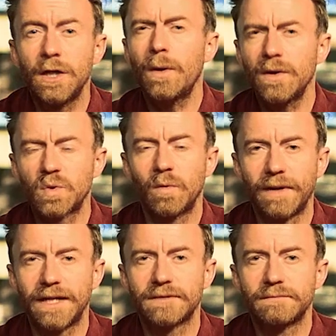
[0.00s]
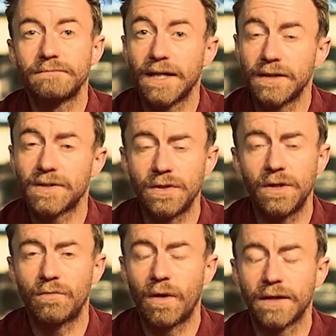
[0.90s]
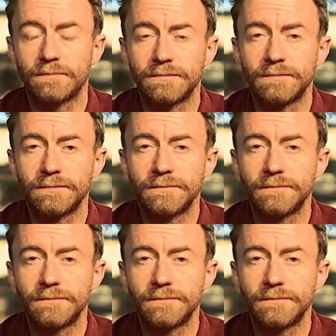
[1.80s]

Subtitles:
who else will meet in this new run?